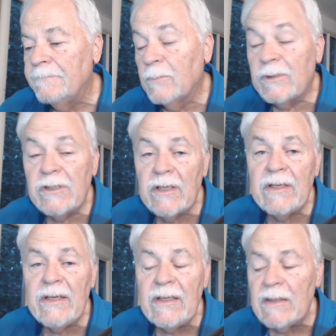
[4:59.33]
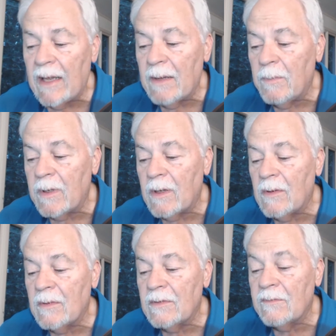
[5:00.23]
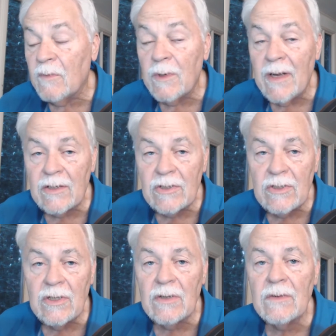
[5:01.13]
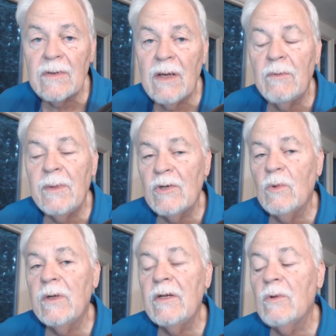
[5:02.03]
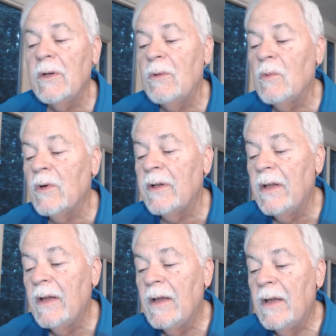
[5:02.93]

Well, she doesn't need that, because for next year, that would be 2021,